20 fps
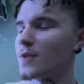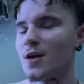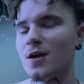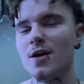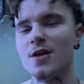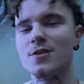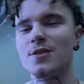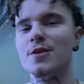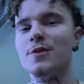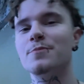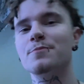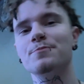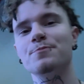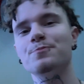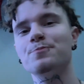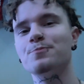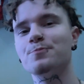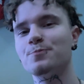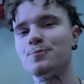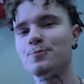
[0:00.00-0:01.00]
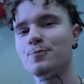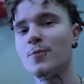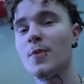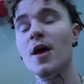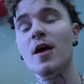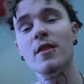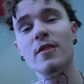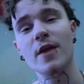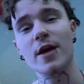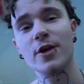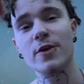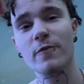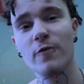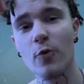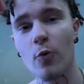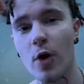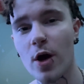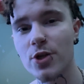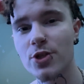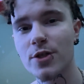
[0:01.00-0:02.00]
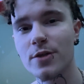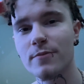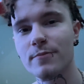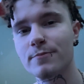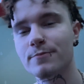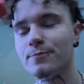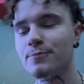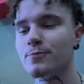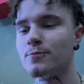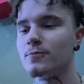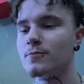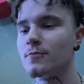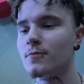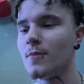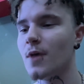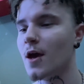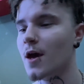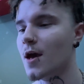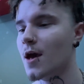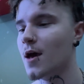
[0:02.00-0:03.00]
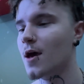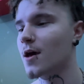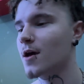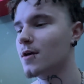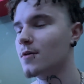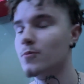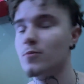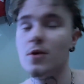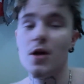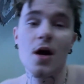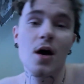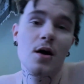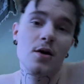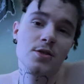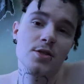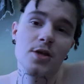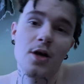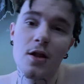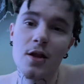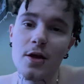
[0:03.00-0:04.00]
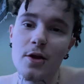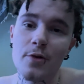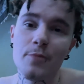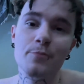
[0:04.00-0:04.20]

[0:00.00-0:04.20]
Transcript: That's it. Thank you for watching. And yeah, I'll see y'all later.